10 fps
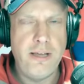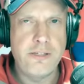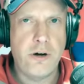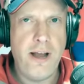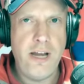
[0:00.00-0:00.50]

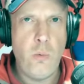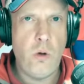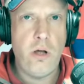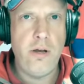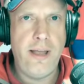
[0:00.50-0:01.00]
Is there
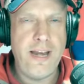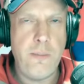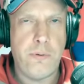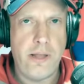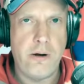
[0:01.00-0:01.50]
anyone,
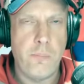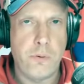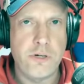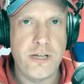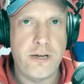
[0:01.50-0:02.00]
any player in
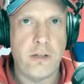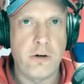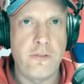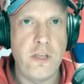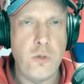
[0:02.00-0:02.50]

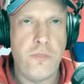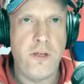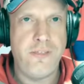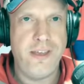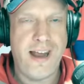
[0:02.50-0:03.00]
particular that you
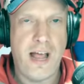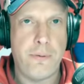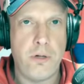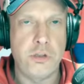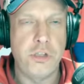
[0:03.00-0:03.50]
think the
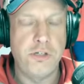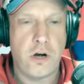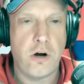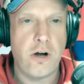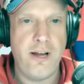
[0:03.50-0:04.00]
Capitals should
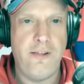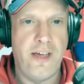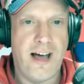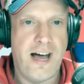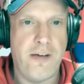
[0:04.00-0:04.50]
target
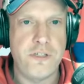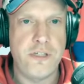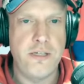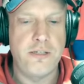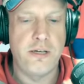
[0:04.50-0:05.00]
in the
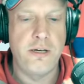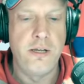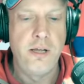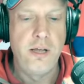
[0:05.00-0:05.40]
offseason?